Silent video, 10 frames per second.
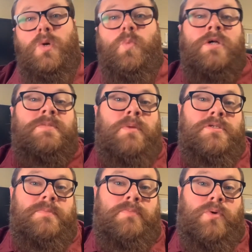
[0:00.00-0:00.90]
What's
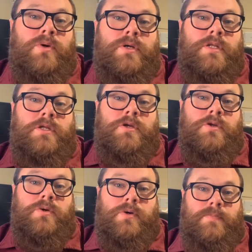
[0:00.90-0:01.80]
most important in your
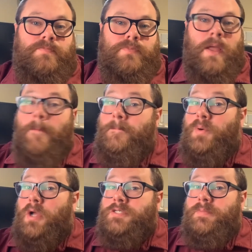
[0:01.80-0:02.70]
new home?
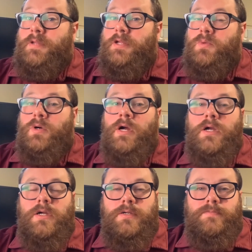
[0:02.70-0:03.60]
Proximity to
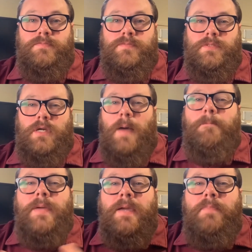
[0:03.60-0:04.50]
work, a
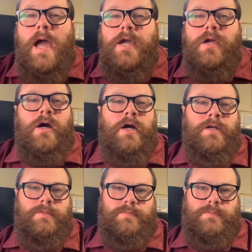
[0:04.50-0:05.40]
big
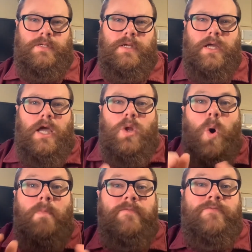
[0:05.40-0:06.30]
backyard, an
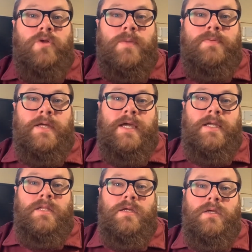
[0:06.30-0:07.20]
open floor
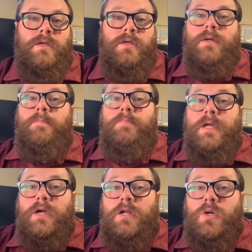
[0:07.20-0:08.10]
plan,
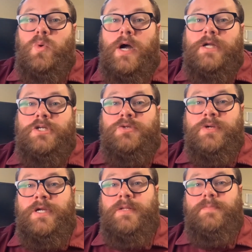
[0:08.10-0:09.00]
being on a quiet street.